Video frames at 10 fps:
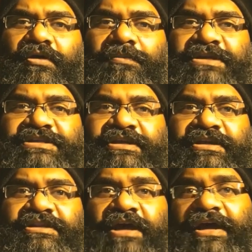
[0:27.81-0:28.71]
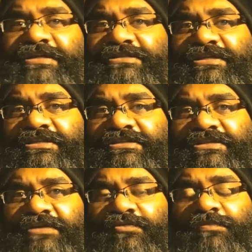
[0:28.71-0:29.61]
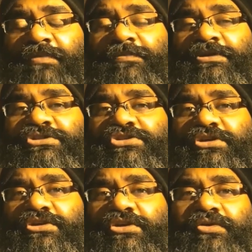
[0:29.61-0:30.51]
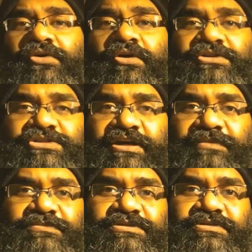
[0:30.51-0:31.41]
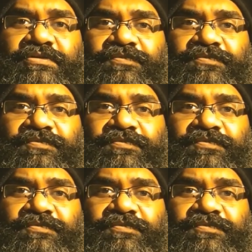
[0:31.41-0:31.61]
basically the essays that were published in New York Times.